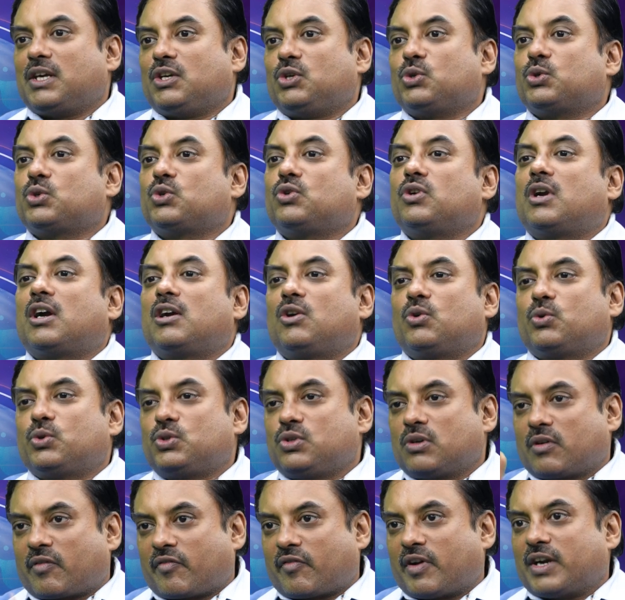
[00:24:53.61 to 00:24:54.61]
You should not
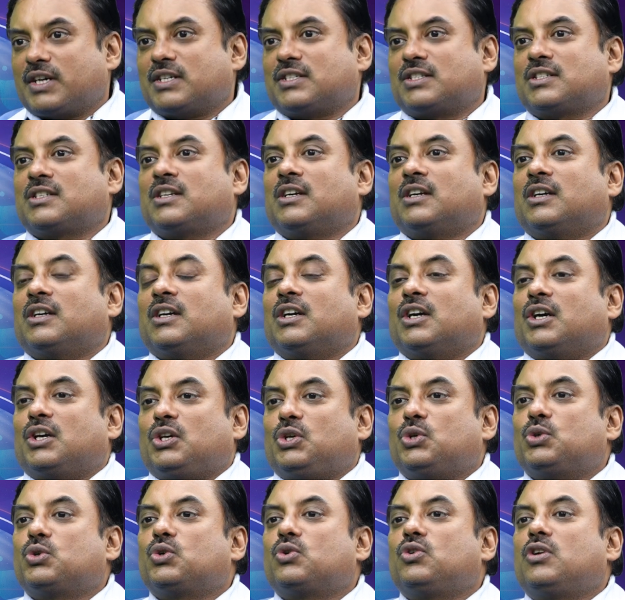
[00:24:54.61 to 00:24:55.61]
lose your friends.
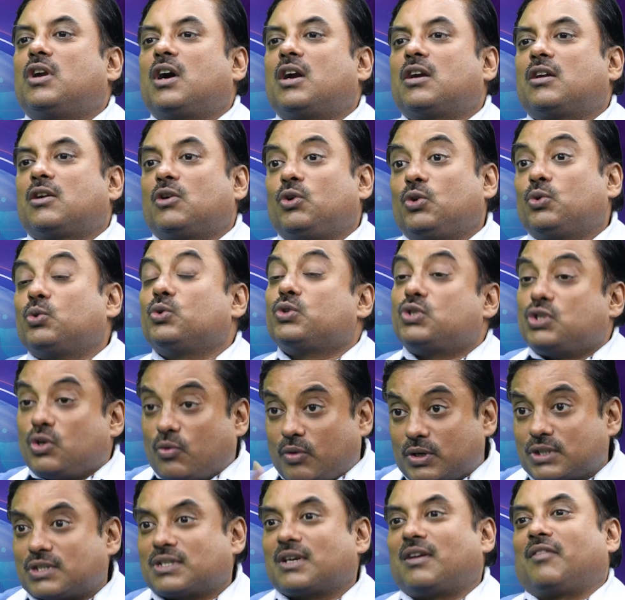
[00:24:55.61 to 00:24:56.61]
You should not lose
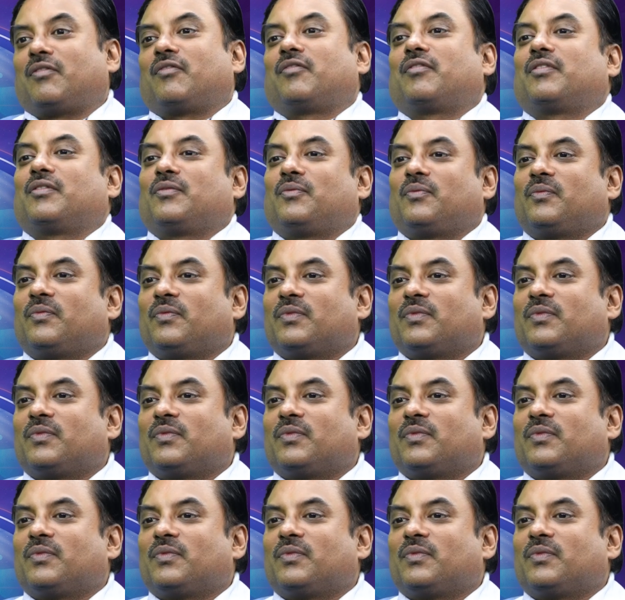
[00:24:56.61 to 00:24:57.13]
yourself.